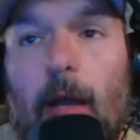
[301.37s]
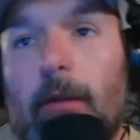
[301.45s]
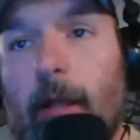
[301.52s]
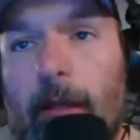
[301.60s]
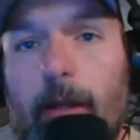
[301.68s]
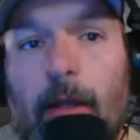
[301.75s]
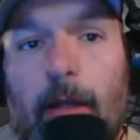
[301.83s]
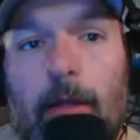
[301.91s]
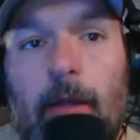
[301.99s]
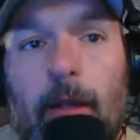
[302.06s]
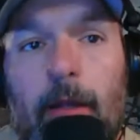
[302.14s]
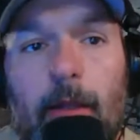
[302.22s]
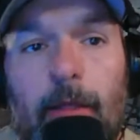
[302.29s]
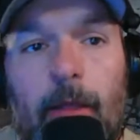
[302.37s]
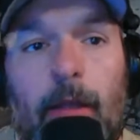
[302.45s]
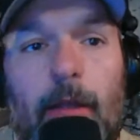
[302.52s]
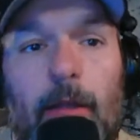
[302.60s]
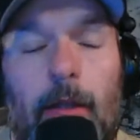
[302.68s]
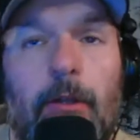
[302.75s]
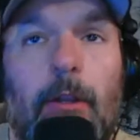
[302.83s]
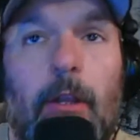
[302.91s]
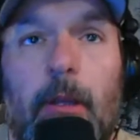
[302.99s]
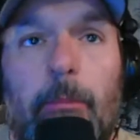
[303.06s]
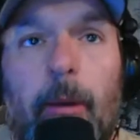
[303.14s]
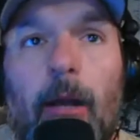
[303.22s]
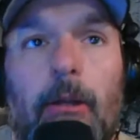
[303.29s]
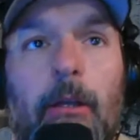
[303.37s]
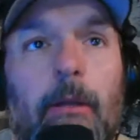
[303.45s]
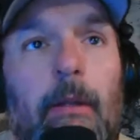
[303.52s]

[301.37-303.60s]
and I can think clearly about it.